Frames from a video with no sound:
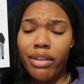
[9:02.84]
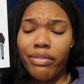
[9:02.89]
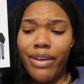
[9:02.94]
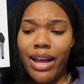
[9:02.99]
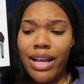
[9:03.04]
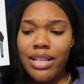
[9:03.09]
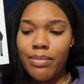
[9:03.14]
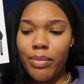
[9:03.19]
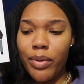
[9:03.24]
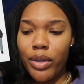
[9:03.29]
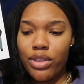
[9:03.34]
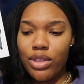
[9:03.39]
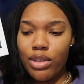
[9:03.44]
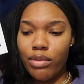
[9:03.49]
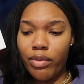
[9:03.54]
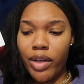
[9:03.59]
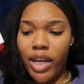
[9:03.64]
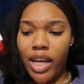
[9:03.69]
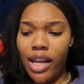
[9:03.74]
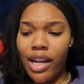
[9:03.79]
fast book to
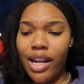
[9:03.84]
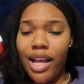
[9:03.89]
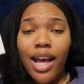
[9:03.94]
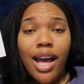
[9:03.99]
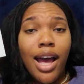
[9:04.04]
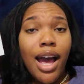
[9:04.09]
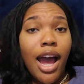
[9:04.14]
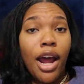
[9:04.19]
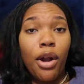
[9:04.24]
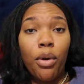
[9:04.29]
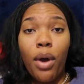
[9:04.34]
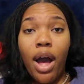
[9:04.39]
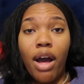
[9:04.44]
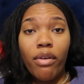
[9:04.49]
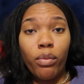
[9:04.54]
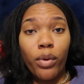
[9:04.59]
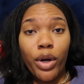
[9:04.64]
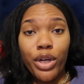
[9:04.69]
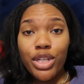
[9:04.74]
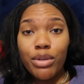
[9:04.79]
read. I don't
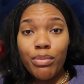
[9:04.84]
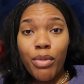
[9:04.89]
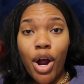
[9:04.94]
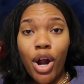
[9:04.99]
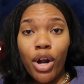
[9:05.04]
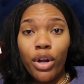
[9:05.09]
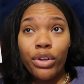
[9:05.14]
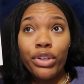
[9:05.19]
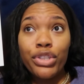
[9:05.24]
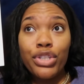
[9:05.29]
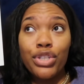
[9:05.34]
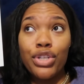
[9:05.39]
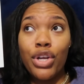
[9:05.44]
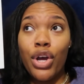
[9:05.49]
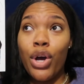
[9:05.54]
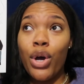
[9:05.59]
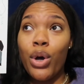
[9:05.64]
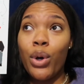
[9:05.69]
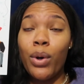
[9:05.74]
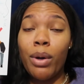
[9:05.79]
have work tomorrow,
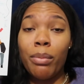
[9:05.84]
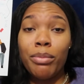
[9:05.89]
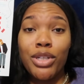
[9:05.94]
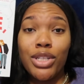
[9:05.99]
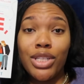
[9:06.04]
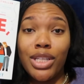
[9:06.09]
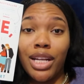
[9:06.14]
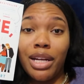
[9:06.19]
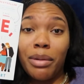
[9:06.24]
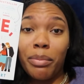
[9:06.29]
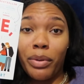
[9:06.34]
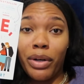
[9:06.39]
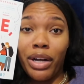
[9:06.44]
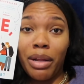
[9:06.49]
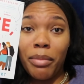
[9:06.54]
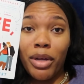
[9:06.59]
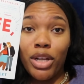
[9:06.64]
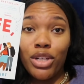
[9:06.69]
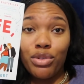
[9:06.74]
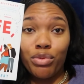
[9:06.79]
so I'm just going to
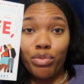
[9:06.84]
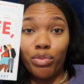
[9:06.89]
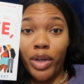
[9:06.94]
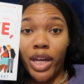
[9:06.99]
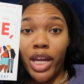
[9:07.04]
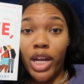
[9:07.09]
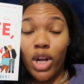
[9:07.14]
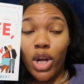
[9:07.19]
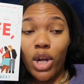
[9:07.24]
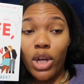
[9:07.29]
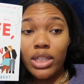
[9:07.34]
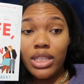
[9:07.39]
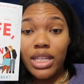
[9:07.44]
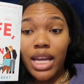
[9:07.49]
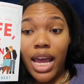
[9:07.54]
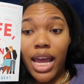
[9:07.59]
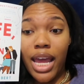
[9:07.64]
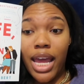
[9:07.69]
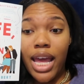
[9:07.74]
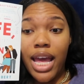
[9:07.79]
pretty much read all
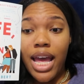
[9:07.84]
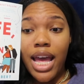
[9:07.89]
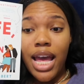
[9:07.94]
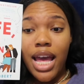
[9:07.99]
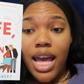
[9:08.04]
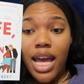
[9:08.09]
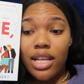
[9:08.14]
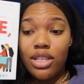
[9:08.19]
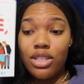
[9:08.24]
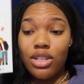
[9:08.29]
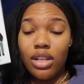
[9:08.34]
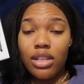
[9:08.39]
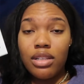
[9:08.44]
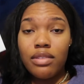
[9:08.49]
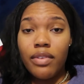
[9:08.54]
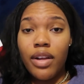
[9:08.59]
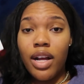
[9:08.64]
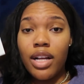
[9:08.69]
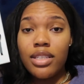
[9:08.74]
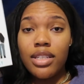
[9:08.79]
day, start
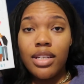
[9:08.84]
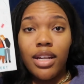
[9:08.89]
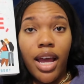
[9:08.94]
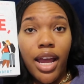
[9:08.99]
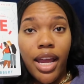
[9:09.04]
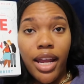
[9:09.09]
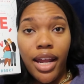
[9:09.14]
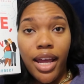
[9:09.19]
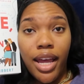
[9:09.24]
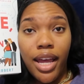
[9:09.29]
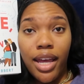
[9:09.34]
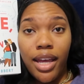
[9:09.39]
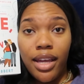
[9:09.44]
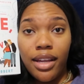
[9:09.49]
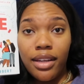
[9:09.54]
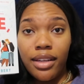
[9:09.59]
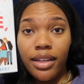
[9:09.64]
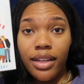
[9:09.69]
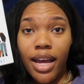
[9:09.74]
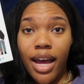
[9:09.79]
this vlog tonight,
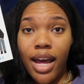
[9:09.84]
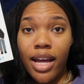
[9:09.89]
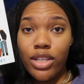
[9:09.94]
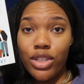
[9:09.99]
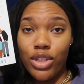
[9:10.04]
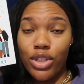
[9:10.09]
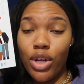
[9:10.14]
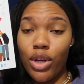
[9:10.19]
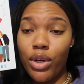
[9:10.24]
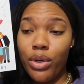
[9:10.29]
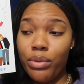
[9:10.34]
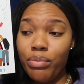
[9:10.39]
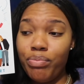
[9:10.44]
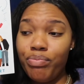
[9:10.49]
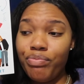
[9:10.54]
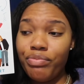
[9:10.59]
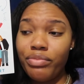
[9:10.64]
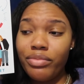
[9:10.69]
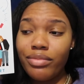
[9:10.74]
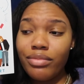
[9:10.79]
and yeah, so
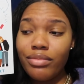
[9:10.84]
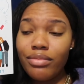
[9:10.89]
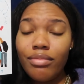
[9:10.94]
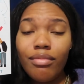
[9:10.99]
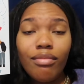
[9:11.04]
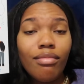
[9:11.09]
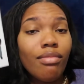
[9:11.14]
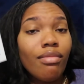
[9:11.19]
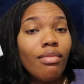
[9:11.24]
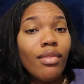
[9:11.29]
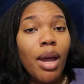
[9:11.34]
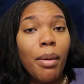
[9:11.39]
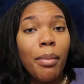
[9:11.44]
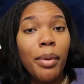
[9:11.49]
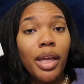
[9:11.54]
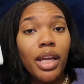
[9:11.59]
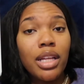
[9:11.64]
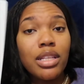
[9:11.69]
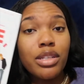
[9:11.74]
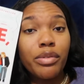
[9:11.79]
I'm going
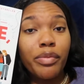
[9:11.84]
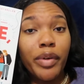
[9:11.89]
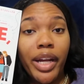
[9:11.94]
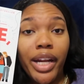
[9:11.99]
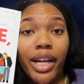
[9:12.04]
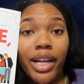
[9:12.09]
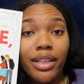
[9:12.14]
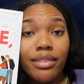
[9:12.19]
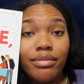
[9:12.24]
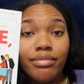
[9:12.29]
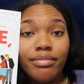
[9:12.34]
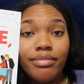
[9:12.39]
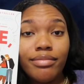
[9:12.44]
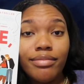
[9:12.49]
to get to reading.